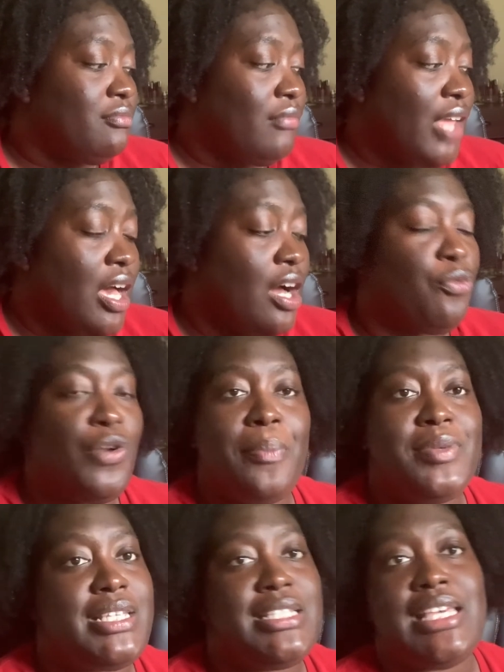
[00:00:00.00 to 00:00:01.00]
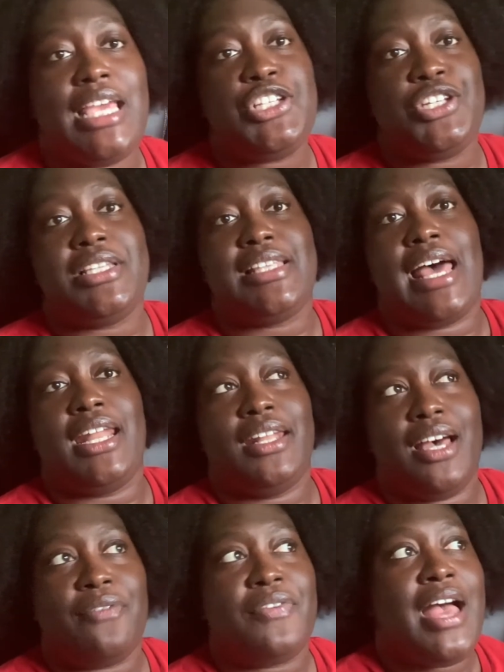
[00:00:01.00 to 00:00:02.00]
representation is not
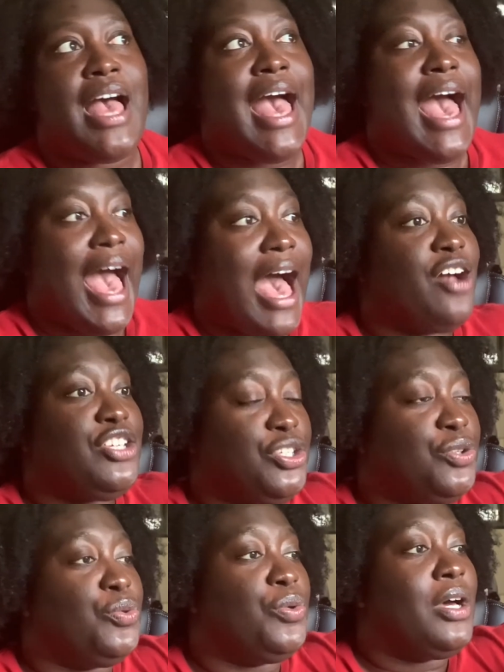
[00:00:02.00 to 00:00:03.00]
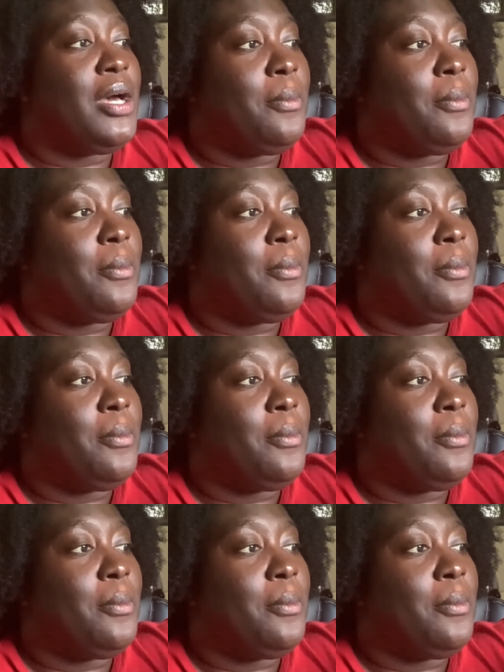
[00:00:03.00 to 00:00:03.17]
enough. How you